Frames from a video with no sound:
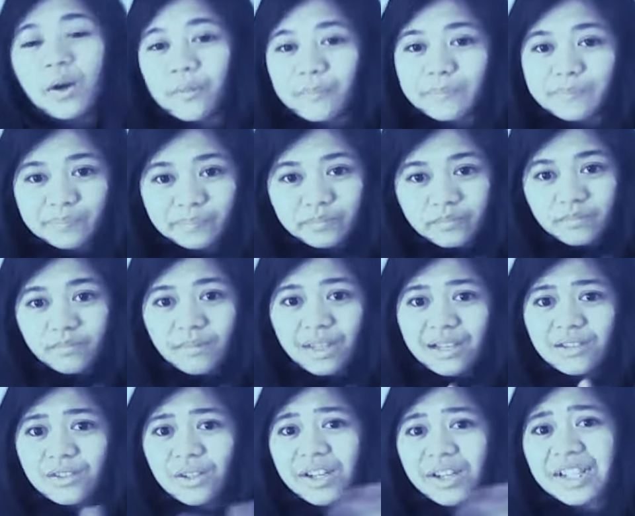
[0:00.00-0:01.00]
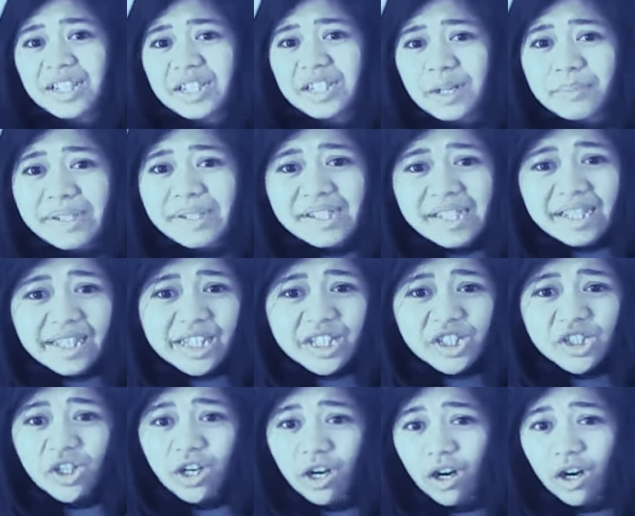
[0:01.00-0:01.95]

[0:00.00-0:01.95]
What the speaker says: So I guess they're missing this girl